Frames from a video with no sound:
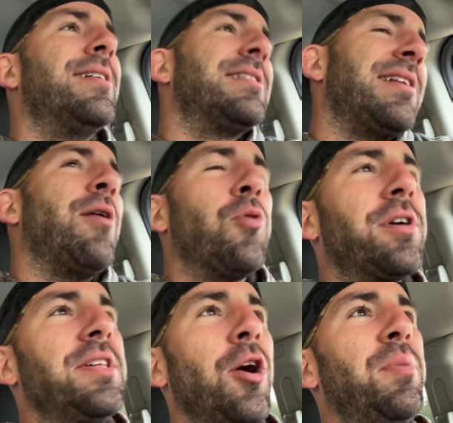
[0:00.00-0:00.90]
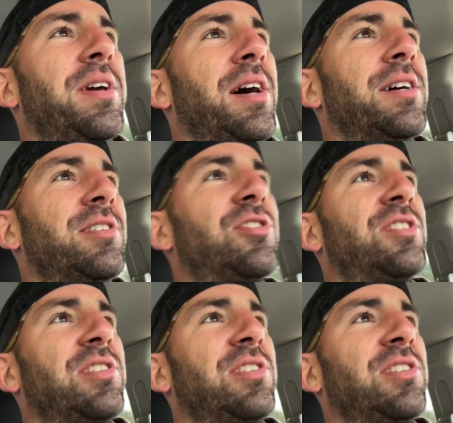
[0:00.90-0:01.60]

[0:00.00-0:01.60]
It's not working though because